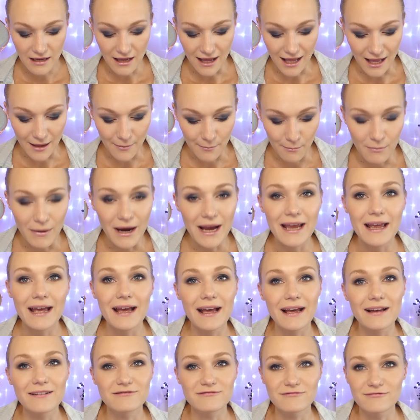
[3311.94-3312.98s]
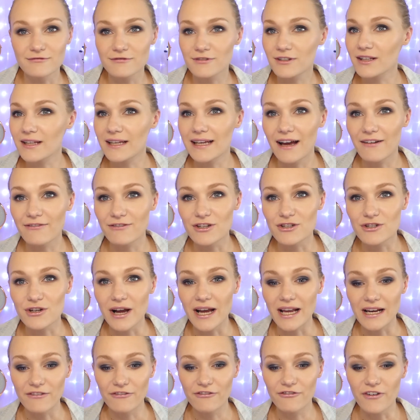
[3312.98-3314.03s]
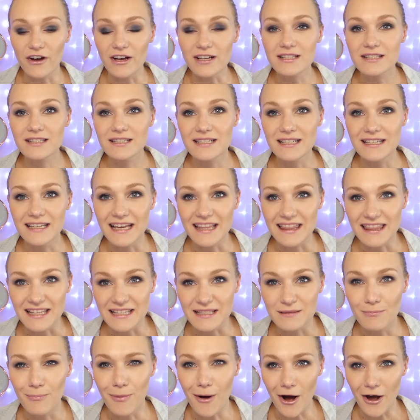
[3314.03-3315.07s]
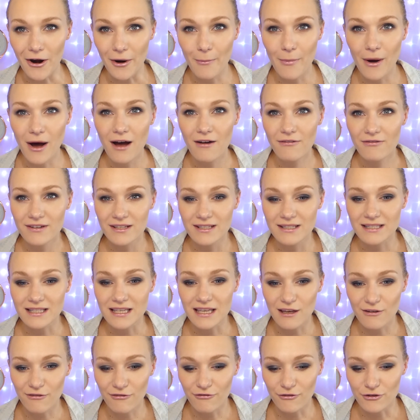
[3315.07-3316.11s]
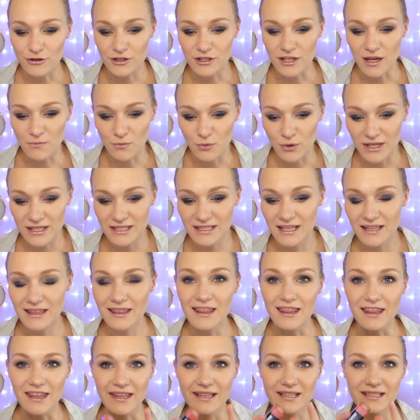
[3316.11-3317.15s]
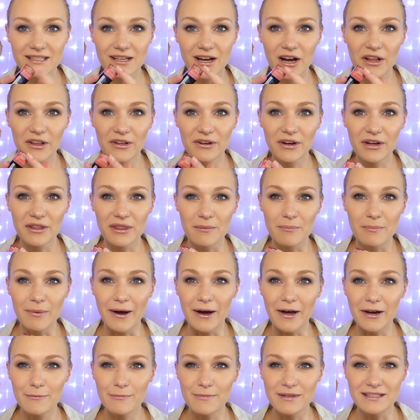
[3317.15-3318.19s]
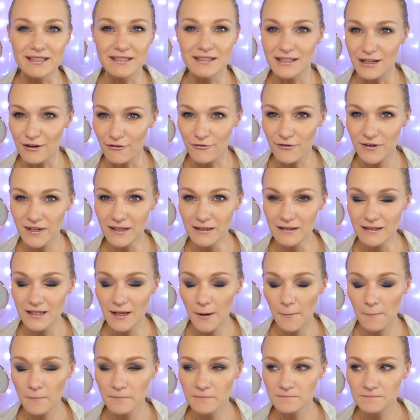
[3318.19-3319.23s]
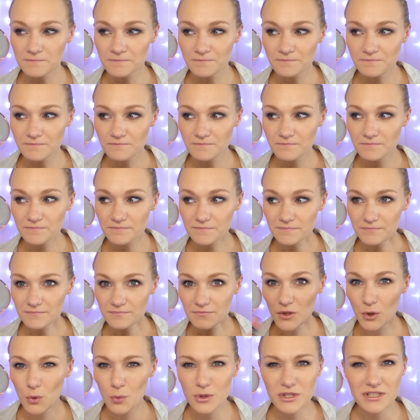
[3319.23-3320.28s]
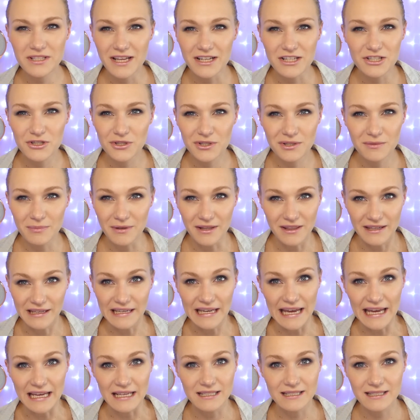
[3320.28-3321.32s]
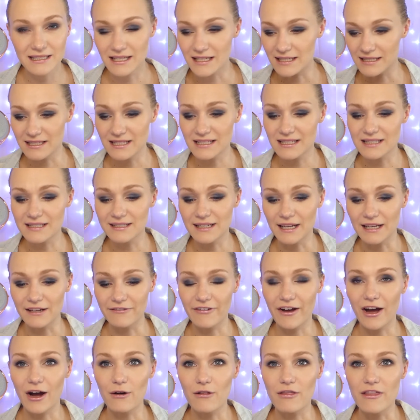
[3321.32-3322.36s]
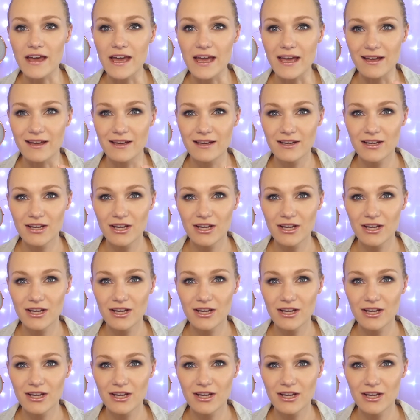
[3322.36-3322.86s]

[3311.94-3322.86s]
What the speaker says: I might really have to try and fuss to get this bottom off to see if for some reason this color on the bottom is different, which that shouldn't be the case because this is kind of how they